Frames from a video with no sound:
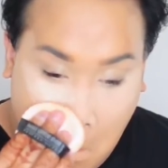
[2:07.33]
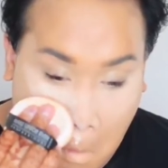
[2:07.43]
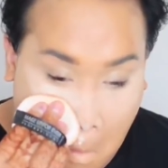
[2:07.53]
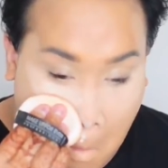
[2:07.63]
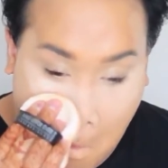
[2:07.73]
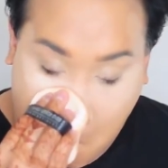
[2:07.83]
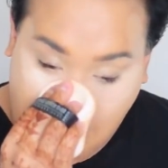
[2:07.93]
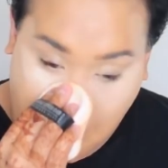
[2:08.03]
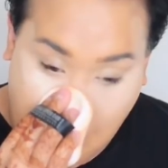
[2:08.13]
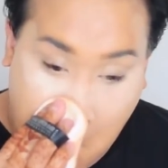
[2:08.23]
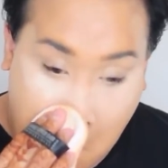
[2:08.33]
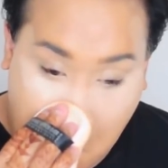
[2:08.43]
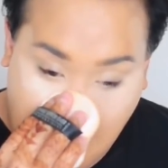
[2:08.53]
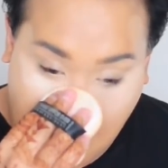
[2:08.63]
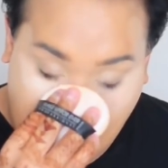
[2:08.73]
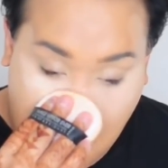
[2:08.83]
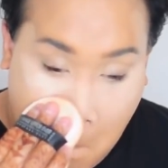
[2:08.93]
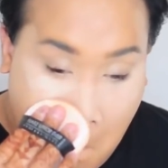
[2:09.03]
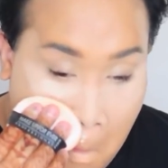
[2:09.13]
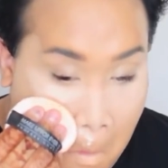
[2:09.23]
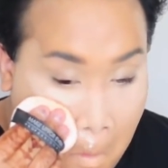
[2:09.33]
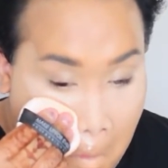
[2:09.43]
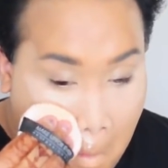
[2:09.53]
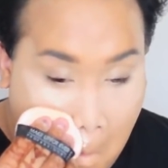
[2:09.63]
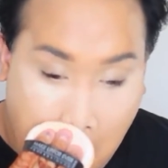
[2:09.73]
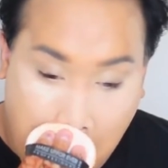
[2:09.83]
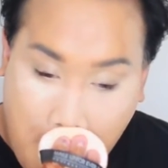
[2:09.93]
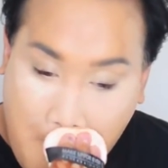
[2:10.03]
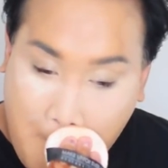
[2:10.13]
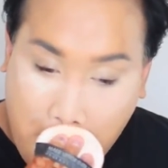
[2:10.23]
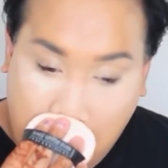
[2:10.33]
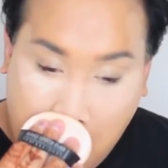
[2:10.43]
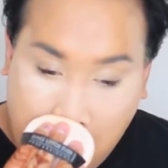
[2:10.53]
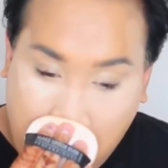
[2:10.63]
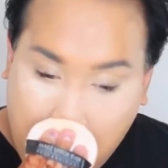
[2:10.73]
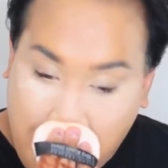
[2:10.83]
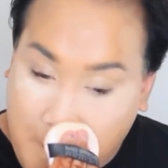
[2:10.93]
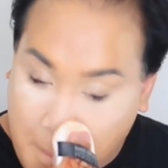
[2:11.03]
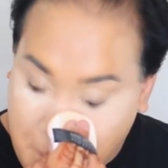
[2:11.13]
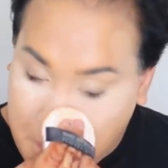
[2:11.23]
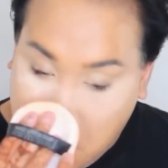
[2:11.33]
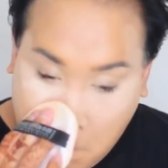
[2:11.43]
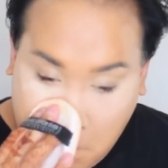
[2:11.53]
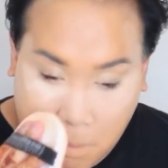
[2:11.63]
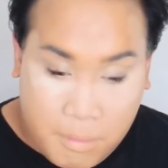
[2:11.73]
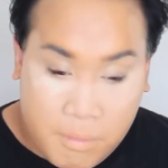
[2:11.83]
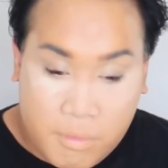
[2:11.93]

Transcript: Next, I'm going to set that with my trusty Airspun and Makeup Forever